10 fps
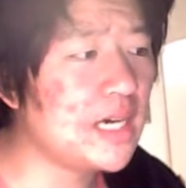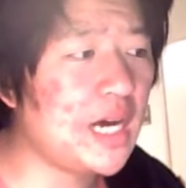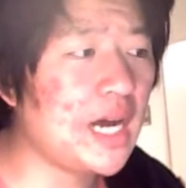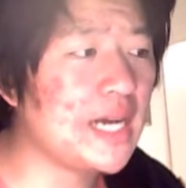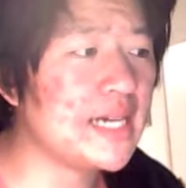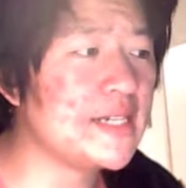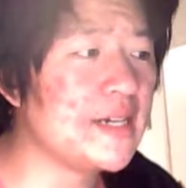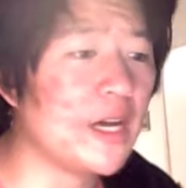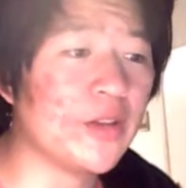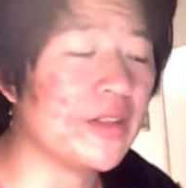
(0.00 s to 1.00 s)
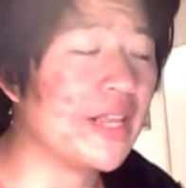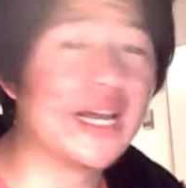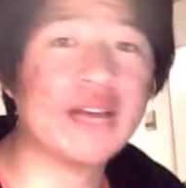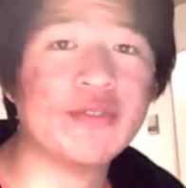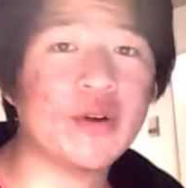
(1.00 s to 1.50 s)
I, other than
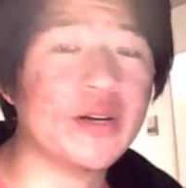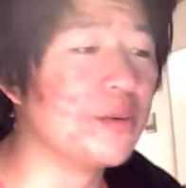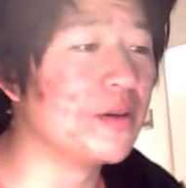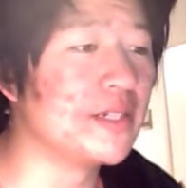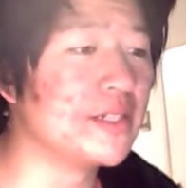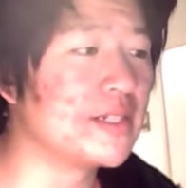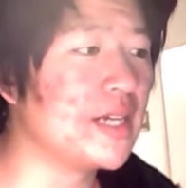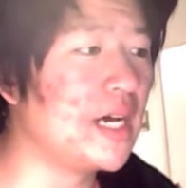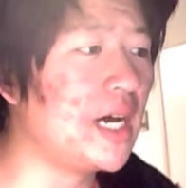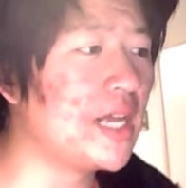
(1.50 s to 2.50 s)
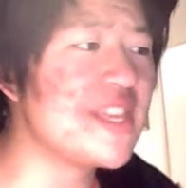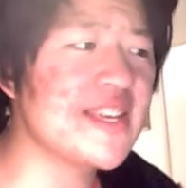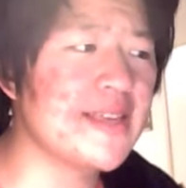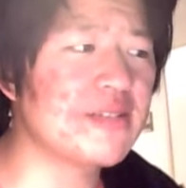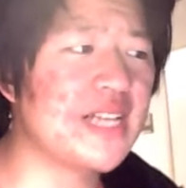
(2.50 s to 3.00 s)
that, I have no idea where it is. I
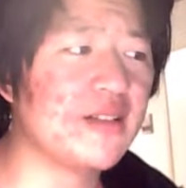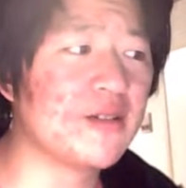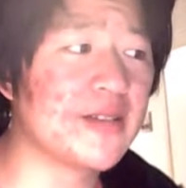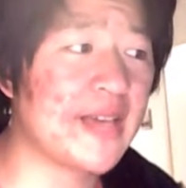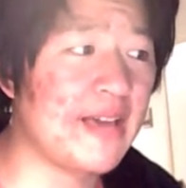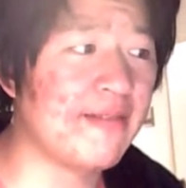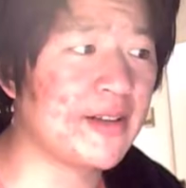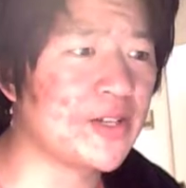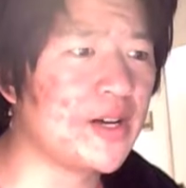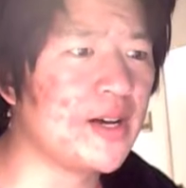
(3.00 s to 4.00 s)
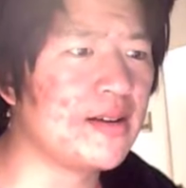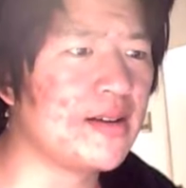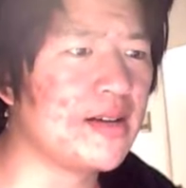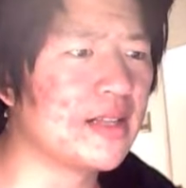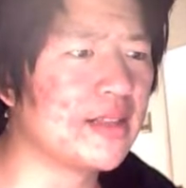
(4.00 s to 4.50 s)
think it was that little cave I saw
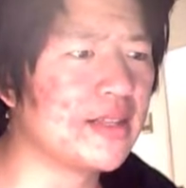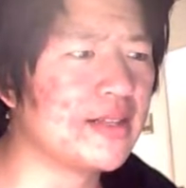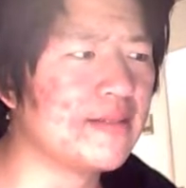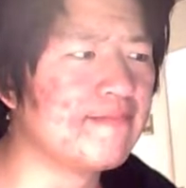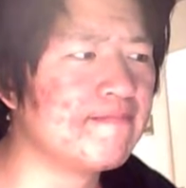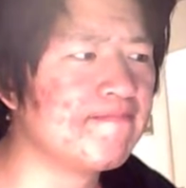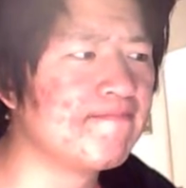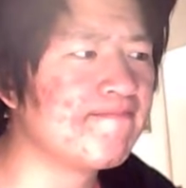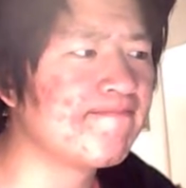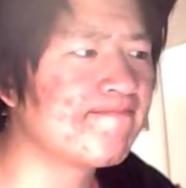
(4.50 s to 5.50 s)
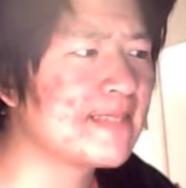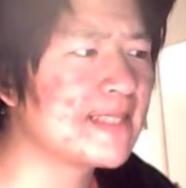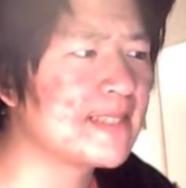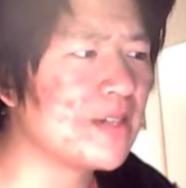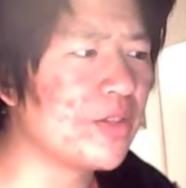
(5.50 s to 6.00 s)
on the,
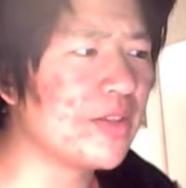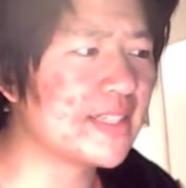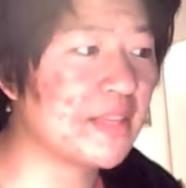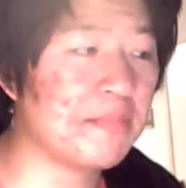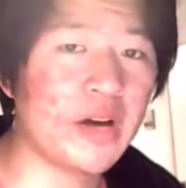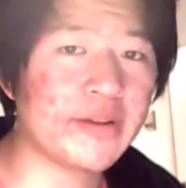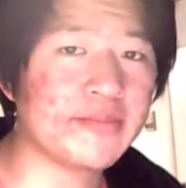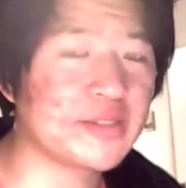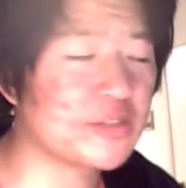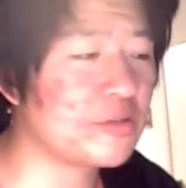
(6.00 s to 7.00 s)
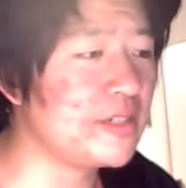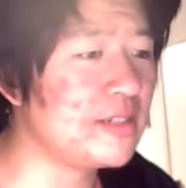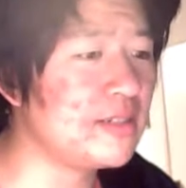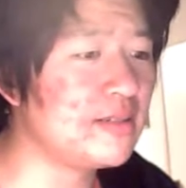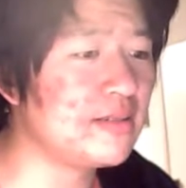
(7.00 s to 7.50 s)
on the like the bottom
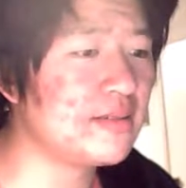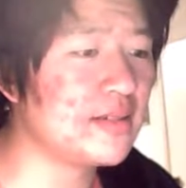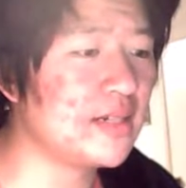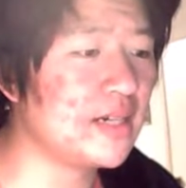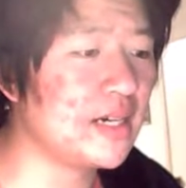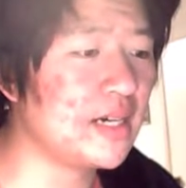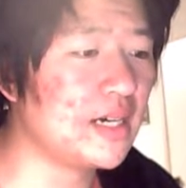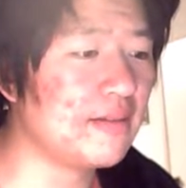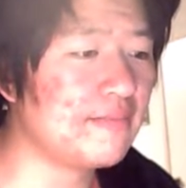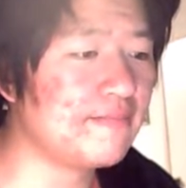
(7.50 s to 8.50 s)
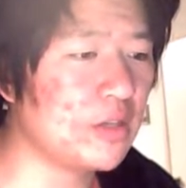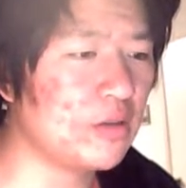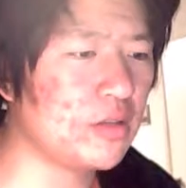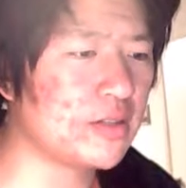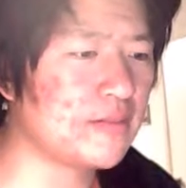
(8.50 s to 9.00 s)
screen. Uh, oh
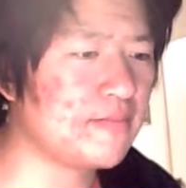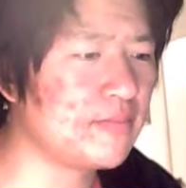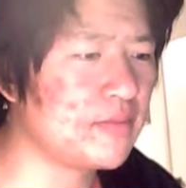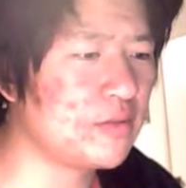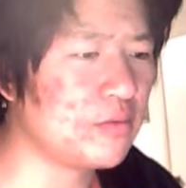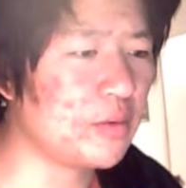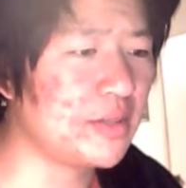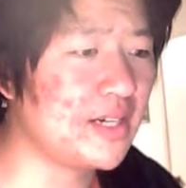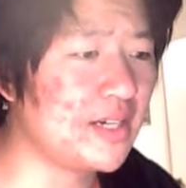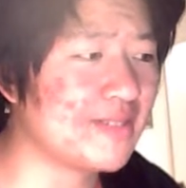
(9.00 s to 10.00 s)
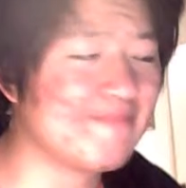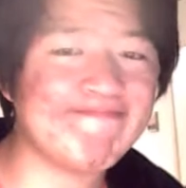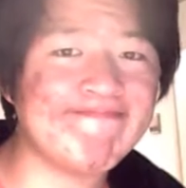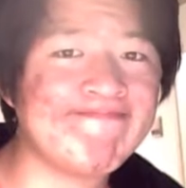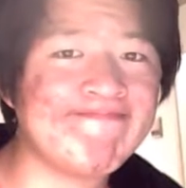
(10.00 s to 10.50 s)
look, runaway dog.
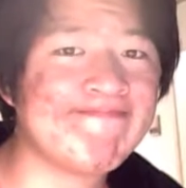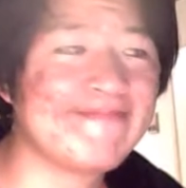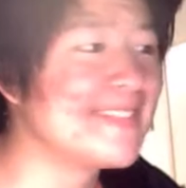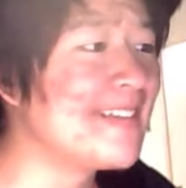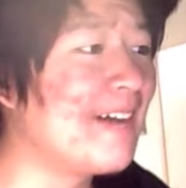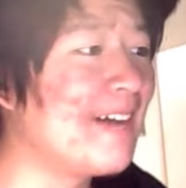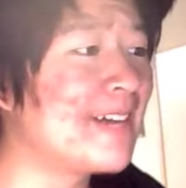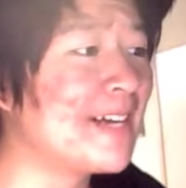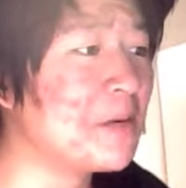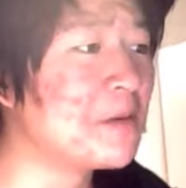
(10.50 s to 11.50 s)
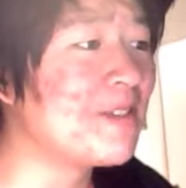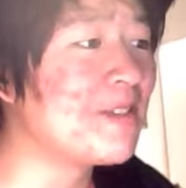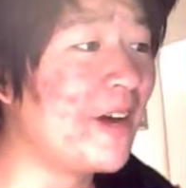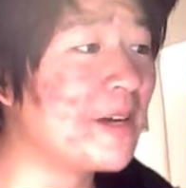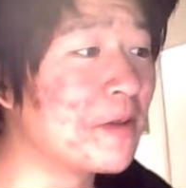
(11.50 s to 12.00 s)
I've got no one to
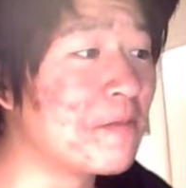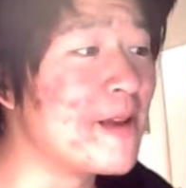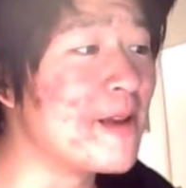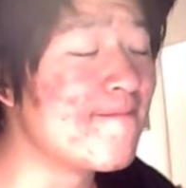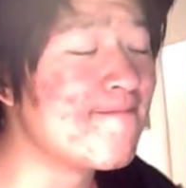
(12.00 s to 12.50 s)
fight with me.